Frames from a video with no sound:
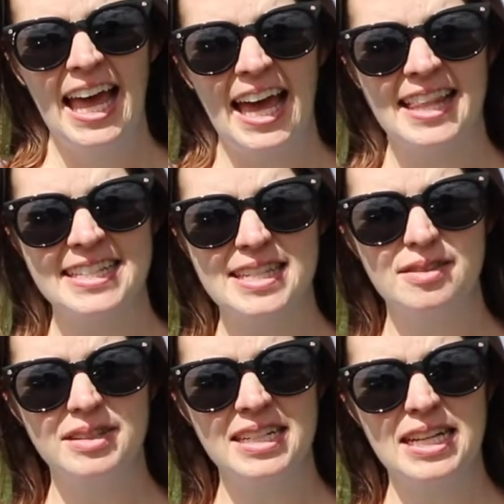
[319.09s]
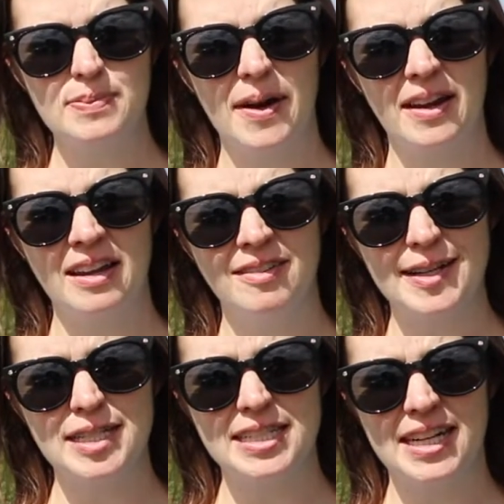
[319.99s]
and this is a really nice park in
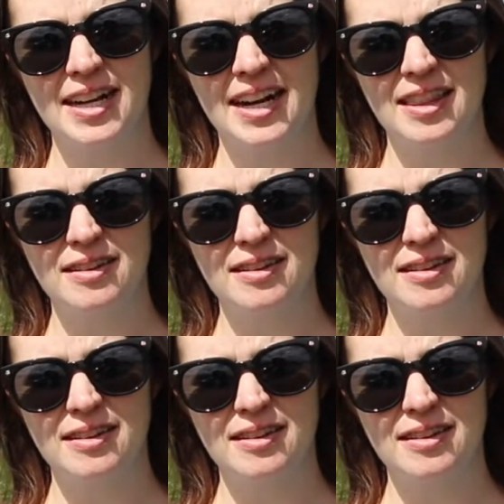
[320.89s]
Rochester.